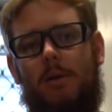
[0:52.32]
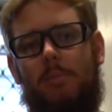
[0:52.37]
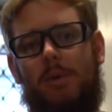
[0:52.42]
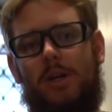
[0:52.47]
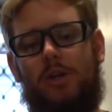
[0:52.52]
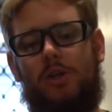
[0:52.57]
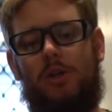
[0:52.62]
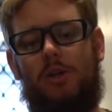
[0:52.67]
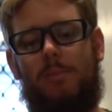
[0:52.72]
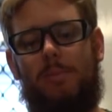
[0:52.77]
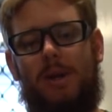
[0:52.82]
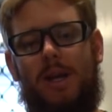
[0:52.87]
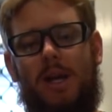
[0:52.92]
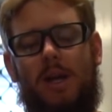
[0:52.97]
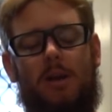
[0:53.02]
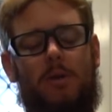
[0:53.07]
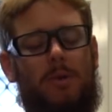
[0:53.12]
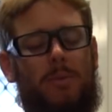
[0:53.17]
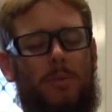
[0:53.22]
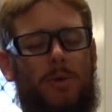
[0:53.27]
mentioned
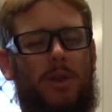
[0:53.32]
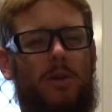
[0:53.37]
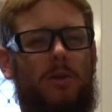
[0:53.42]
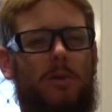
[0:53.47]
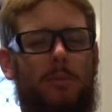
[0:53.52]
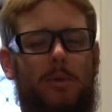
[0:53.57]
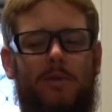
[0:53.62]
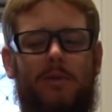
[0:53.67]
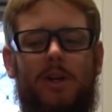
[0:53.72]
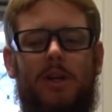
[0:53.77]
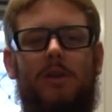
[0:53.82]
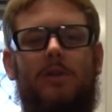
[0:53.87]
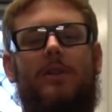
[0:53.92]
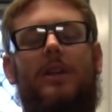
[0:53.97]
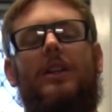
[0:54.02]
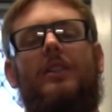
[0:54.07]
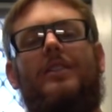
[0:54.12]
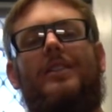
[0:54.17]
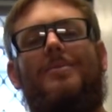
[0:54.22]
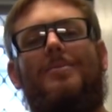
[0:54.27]
about whether or not my videos
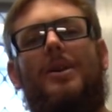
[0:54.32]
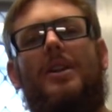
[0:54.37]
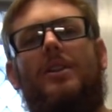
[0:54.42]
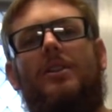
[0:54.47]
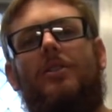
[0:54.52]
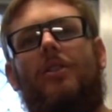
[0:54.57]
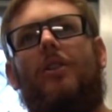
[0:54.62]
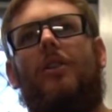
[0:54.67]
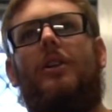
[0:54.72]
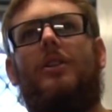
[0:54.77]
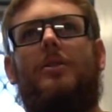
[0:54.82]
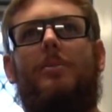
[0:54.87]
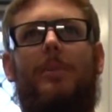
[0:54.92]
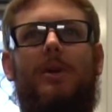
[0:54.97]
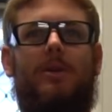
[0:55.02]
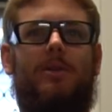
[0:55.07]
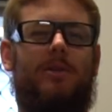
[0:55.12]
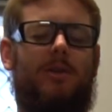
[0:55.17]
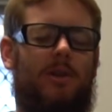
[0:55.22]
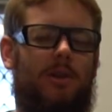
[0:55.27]
get demonetized
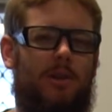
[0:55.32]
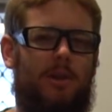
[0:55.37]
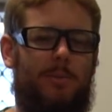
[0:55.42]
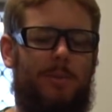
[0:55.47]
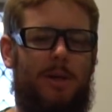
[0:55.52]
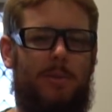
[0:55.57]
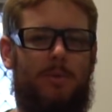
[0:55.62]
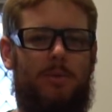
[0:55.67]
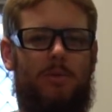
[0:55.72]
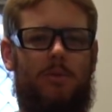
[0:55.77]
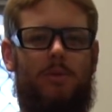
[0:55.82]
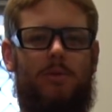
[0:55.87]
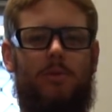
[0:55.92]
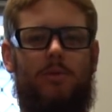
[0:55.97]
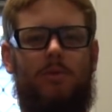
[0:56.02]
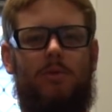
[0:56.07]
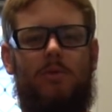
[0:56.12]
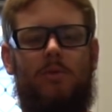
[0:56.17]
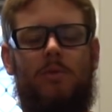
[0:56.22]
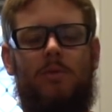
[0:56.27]
because a lot of people
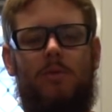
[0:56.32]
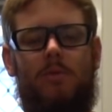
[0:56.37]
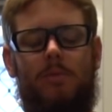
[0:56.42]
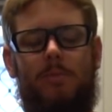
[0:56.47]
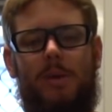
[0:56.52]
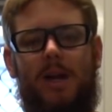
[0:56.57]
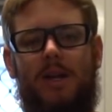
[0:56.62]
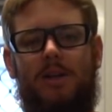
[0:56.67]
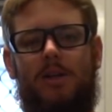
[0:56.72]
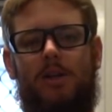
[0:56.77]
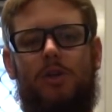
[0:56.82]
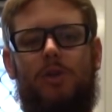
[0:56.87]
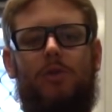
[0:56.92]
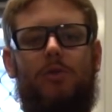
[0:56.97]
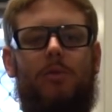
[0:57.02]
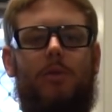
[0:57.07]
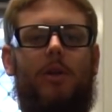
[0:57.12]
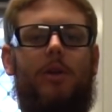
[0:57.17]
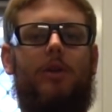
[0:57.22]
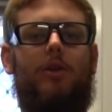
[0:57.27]
who pay attention
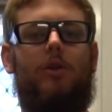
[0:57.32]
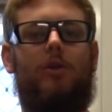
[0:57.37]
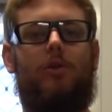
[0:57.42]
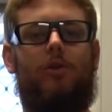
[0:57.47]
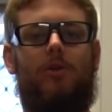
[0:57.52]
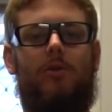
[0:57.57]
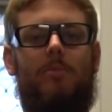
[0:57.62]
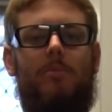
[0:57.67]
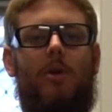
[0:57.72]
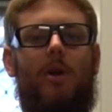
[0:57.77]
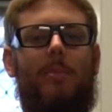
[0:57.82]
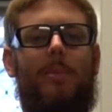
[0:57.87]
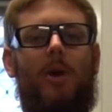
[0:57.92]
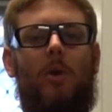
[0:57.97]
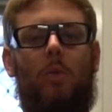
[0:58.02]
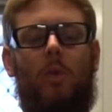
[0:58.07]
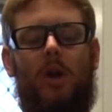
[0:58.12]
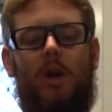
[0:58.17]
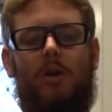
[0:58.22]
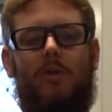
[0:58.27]
to a lot of YouTube might be
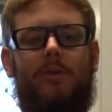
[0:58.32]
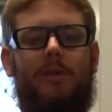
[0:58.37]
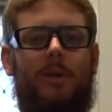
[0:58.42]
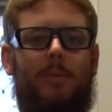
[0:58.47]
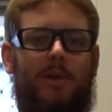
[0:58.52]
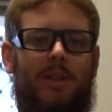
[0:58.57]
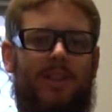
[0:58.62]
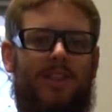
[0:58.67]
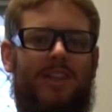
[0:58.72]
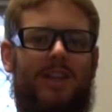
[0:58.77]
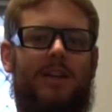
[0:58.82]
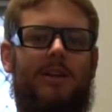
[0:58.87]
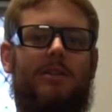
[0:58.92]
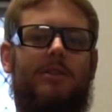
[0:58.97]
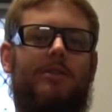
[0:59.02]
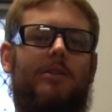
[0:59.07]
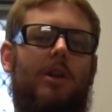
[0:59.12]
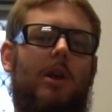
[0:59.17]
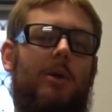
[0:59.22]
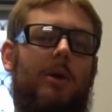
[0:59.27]
aware of some of the
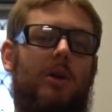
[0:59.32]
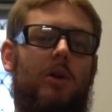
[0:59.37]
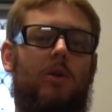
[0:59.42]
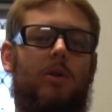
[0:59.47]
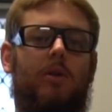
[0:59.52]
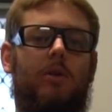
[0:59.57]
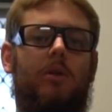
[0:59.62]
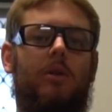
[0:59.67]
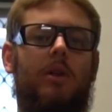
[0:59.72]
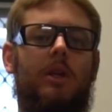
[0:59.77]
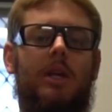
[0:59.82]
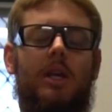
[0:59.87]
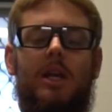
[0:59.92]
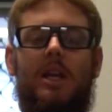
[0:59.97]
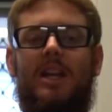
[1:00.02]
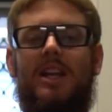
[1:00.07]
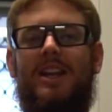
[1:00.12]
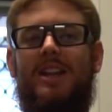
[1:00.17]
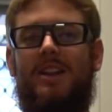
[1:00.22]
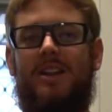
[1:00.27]
things going on
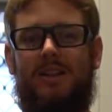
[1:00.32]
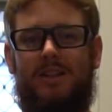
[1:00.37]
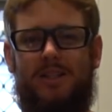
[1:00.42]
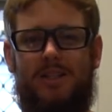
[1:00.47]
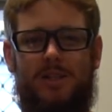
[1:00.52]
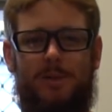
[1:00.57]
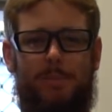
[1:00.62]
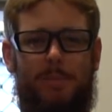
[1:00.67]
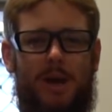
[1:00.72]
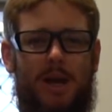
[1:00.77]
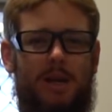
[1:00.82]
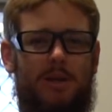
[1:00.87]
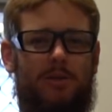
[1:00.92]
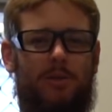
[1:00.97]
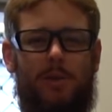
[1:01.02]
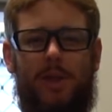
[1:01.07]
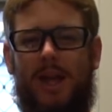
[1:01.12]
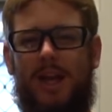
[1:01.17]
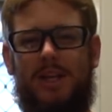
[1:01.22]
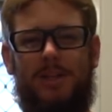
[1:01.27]
in that space
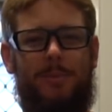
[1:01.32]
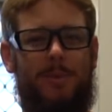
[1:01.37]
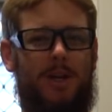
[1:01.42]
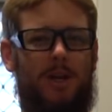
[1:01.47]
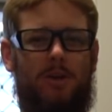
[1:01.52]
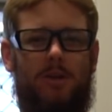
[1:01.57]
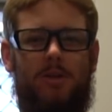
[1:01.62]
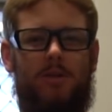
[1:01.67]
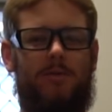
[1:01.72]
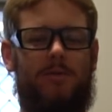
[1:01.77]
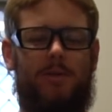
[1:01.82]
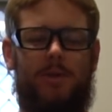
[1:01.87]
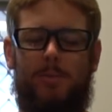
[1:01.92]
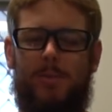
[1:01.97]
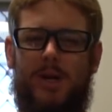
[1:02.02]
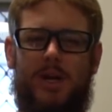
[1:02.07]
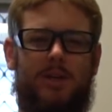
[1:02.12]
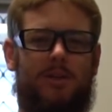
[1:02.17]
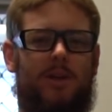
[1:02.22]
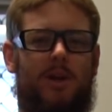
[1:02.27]
or that has been going on for the
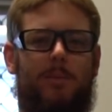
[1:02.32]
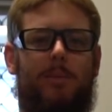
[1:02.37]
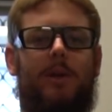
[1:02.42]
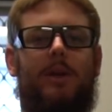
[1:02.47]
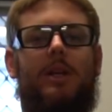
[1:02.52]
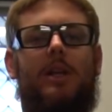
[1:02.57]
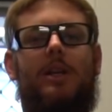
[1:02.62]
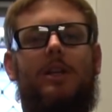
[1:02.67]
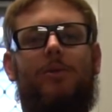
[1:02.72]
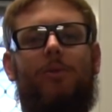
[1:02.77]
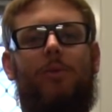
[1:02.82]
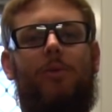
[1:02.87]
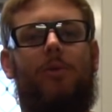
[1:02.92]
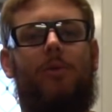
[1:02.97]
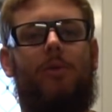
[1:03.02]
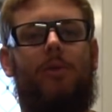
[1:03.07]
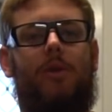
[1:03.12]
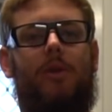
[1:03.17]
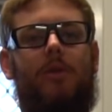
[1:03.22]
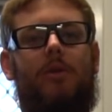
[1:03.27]
past couple of years with
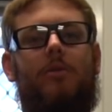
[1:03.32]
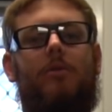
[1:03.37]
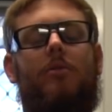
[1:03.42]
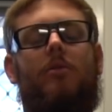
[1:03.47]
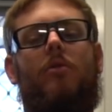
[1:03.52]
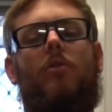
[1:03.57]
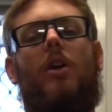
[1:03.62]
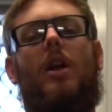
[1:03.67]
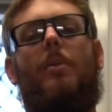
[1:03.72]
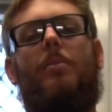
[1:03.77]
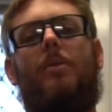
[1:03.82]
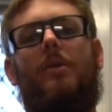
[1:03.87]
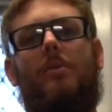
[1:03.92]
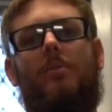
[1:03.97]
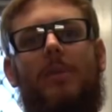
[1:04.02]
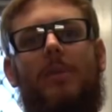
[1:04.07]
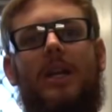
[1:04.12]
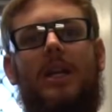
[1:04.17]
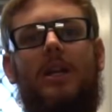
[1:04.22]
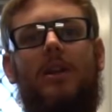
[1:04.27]
all the crap
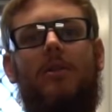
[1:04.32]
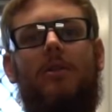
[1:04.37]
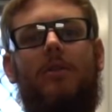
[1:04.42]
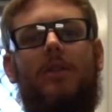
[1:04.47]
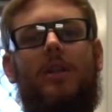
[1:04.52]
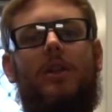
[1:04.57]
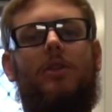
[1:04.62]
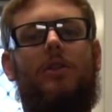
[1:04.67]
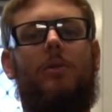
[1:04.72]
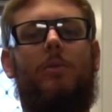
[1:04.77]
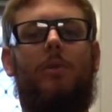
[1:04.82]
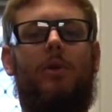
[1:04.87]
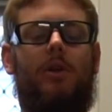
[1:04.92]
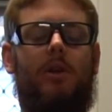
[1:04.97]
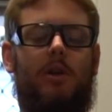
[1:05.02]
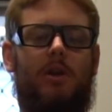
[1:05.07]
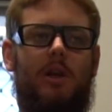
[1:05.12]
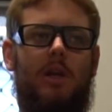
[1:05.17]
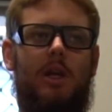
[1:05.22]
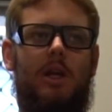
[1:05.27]
media attention and
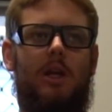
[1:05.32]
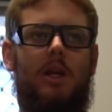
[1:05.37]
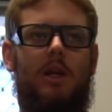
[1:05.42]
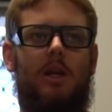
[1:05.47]
whatnot.